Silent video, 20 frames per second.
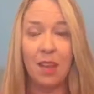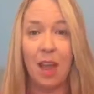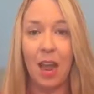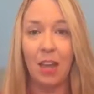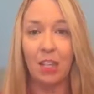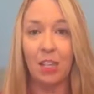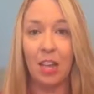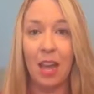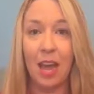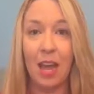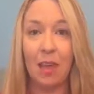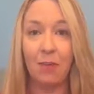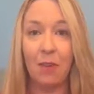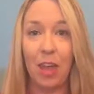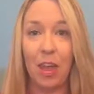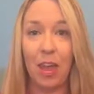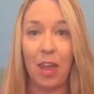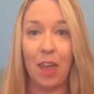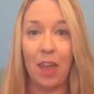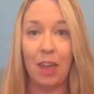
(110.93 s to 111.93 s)
I actually have
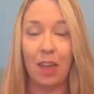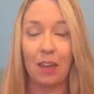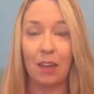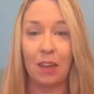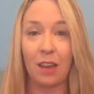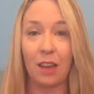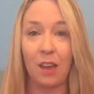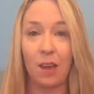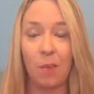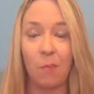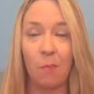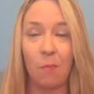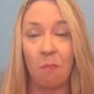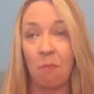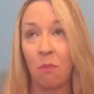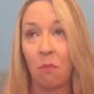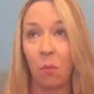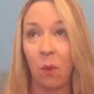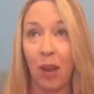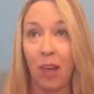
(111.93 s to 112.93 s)
a
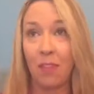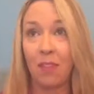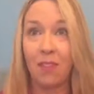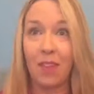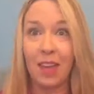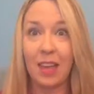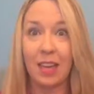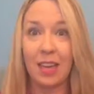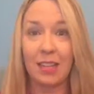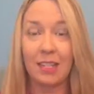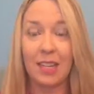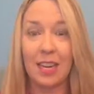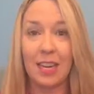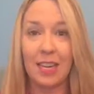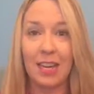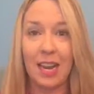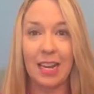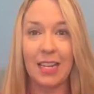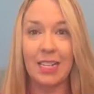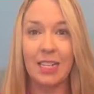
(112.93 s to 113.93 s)
what I think is a
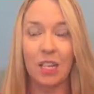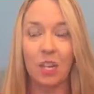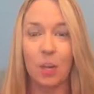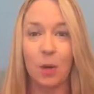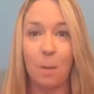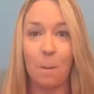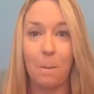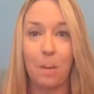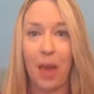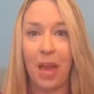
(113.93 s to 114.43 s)
nicer,